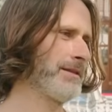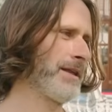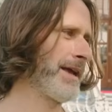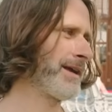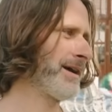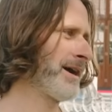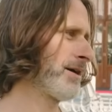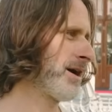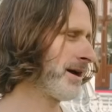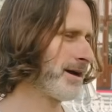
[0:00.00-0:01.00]
Like,
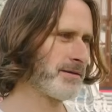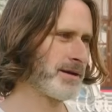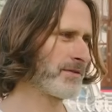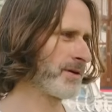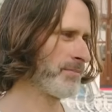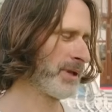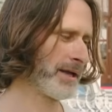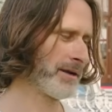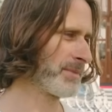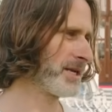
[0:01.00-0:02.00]
I've got
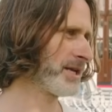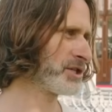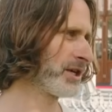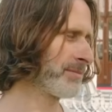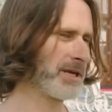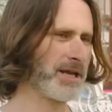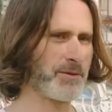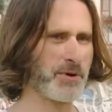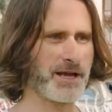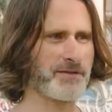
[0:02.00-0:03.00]
blood on my dick, shit on my
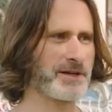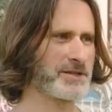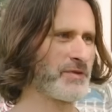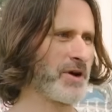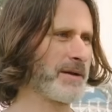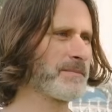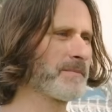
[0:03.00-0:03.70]
dick, whatever, it's fine.